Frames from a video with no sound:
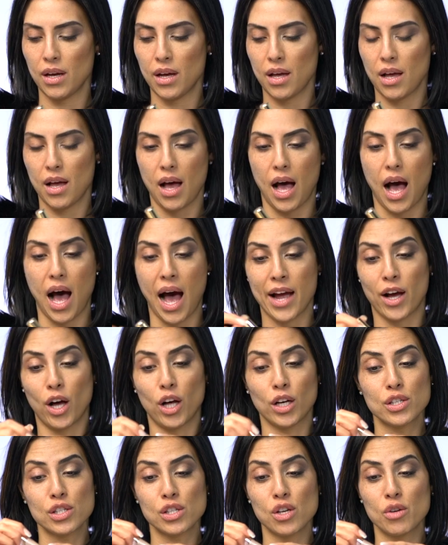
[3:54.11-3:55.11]
I
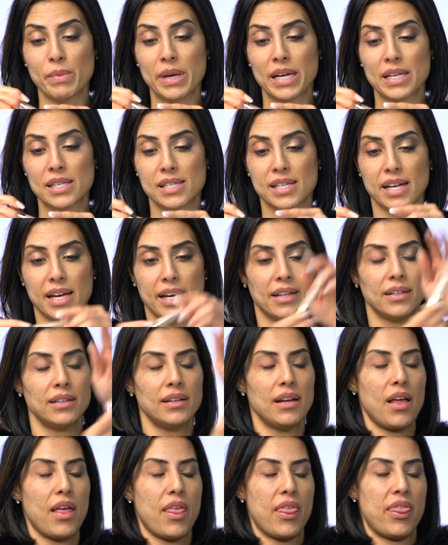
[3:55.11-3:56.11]
also mixed in
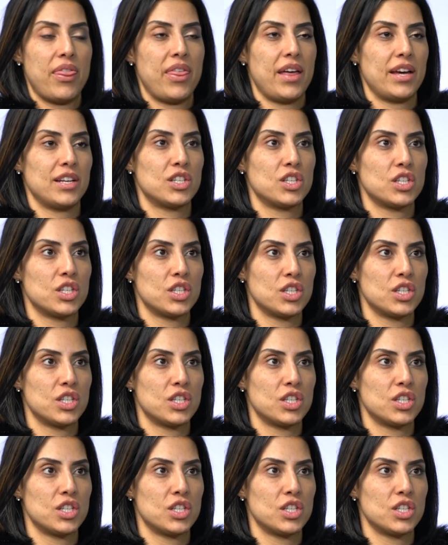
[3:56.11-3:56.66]
the